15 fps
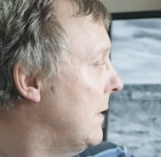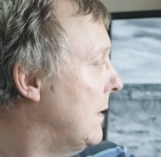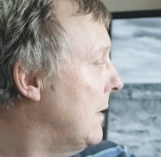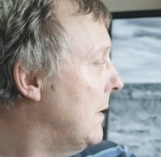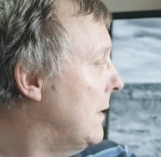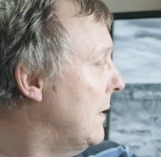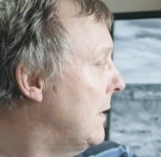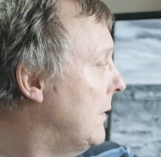
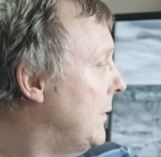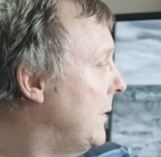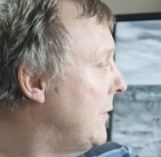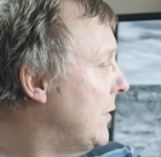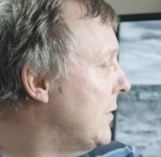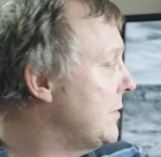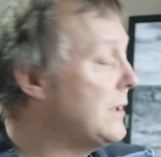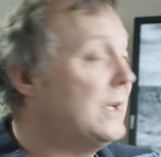We've
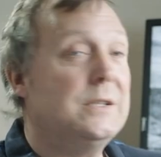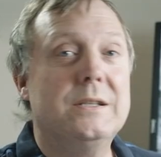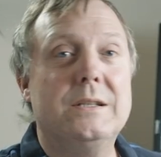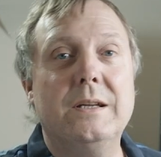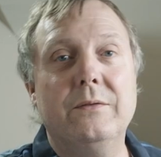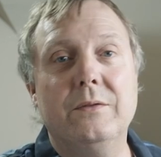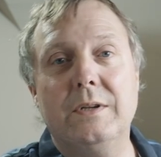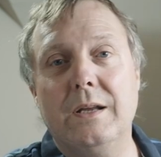got
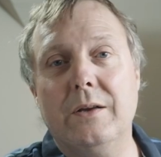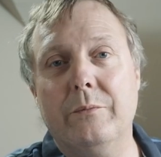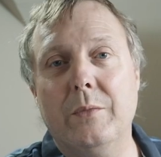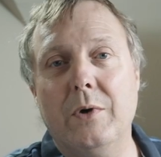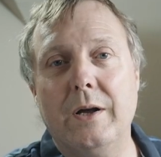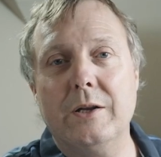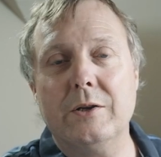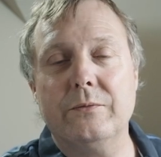sensitivity of
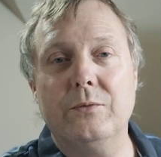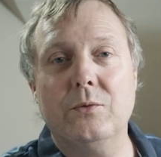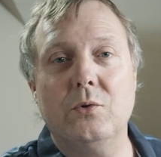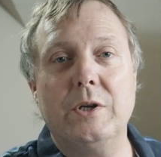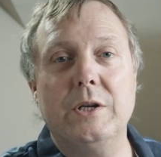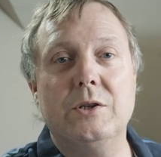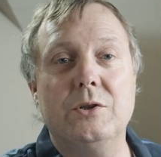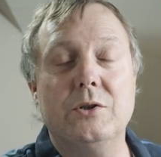
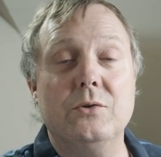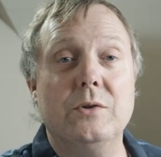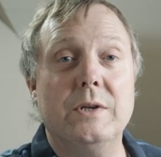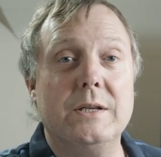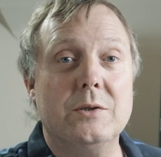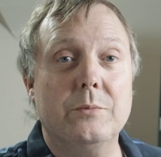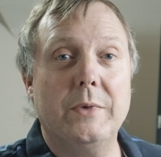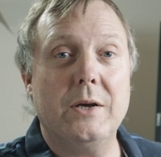-42
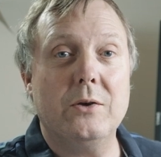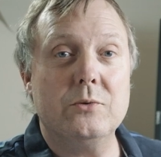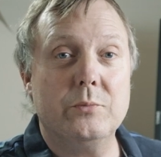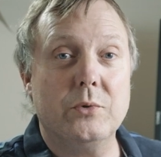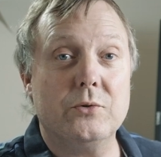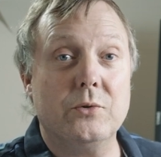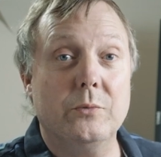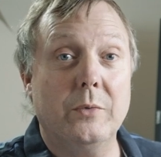decibels,
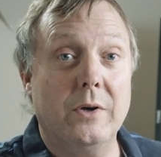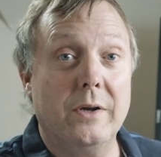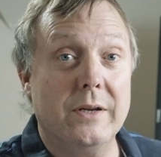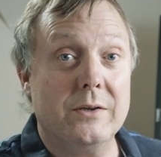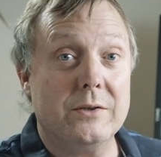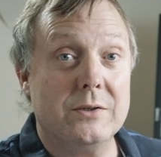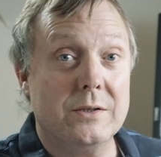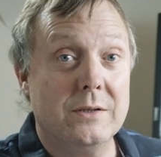plus or
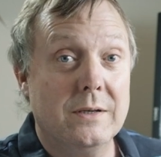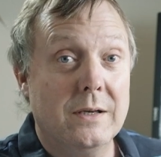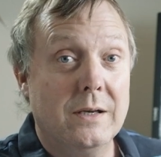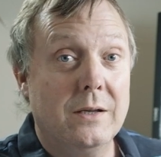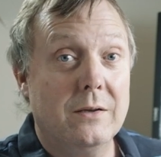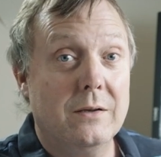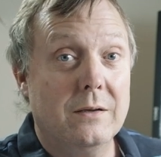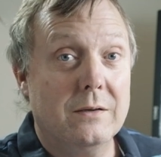minus
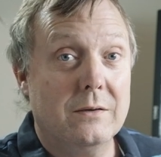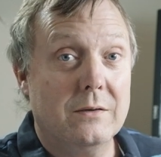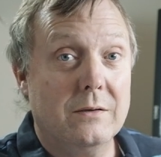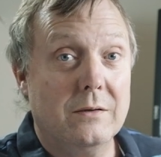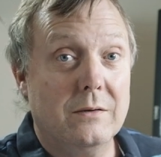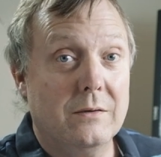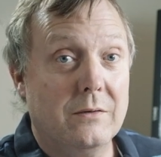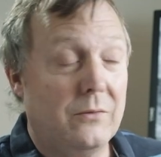
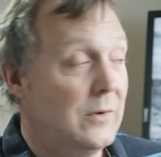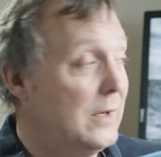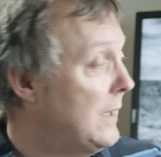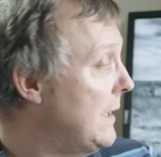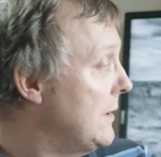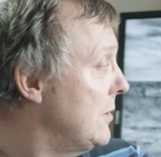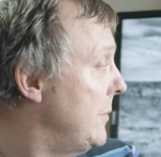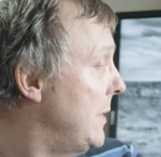3
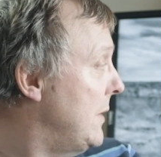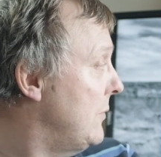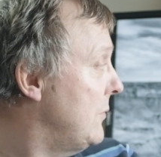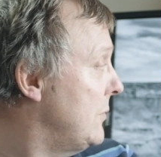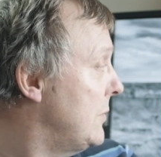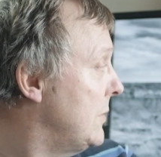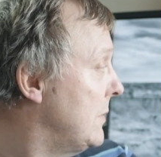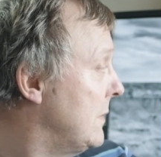
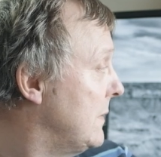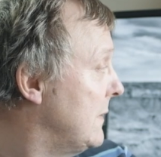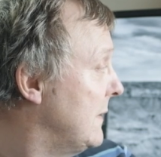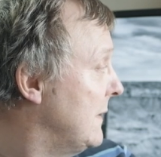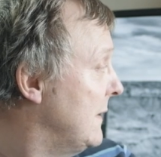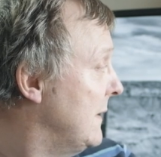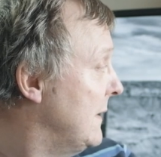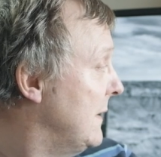decibels.
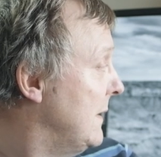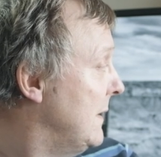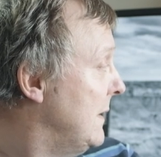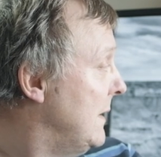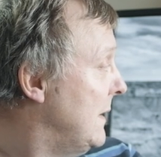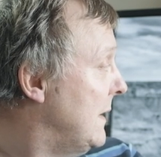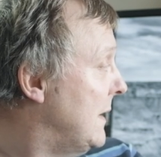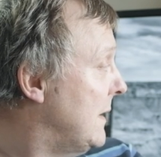
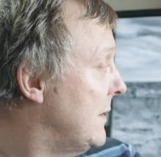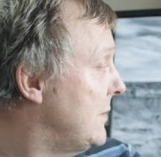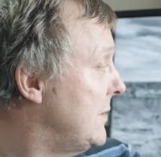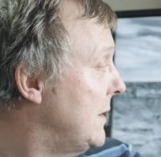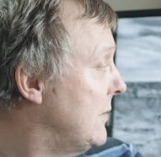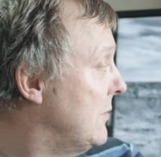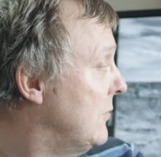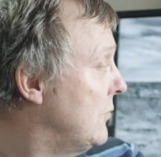And a
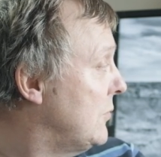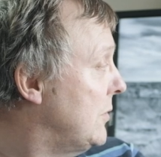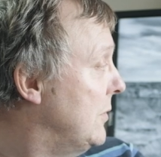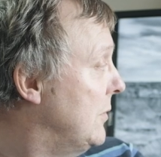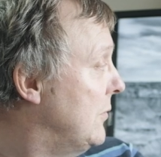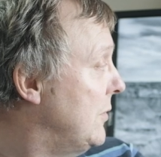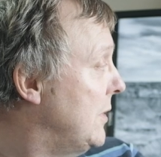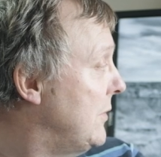signal
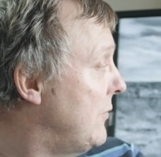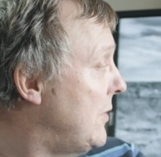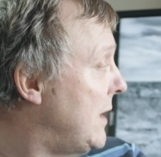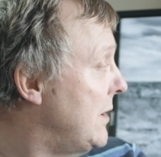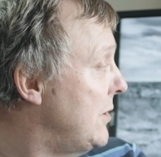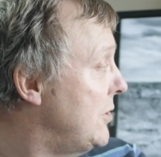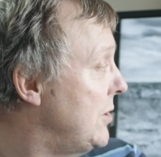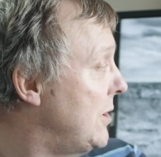to noise
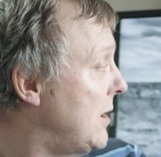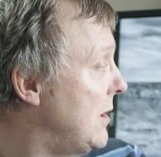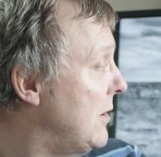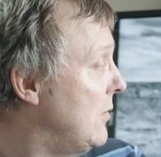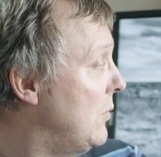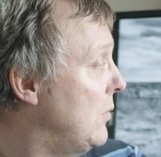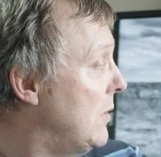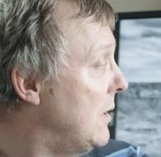
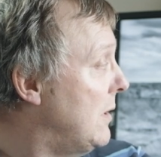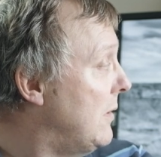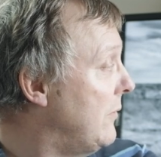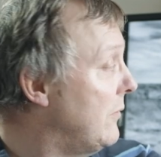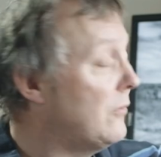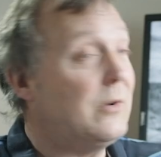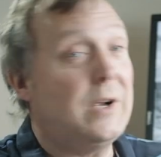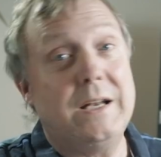ratio
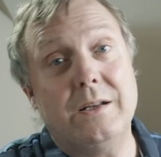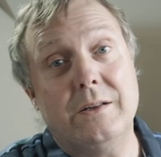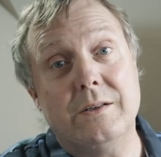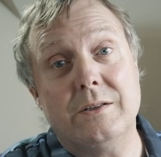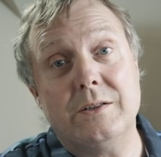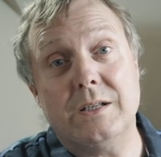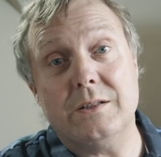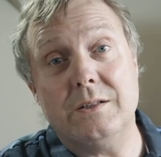of greater
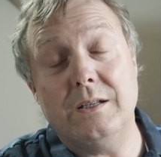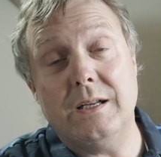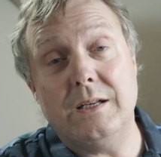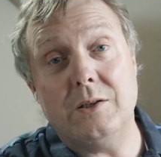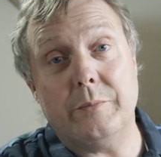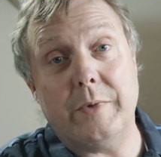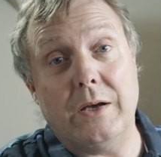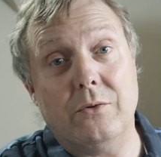than 60
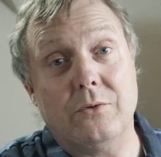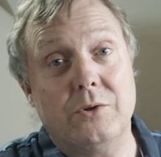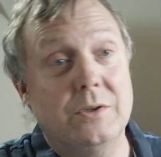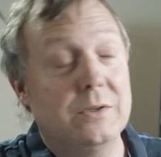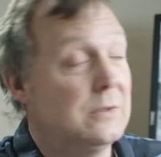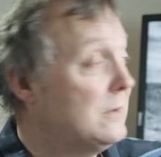decibels.